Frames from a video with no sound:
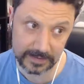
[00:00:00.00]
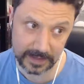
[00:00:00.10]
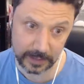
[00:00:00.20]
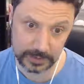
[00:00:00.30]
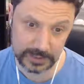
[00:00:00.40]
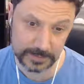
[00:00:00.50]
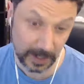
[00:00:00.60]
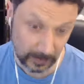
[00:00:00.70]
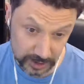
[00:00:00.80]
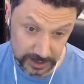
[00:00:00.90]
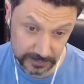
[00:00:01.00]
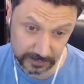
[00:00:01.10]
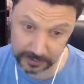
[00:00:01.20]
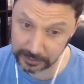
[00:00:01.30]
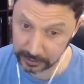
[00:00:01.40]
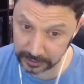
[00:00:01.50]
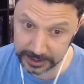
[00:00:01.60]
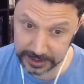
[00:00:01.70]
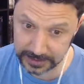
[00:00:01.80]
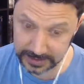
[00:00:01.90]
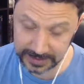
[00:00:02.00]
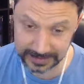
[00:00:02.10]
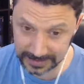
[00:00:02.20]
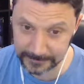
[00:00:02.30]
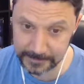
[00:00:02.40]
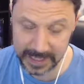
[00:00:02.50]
that was published for third edition D and D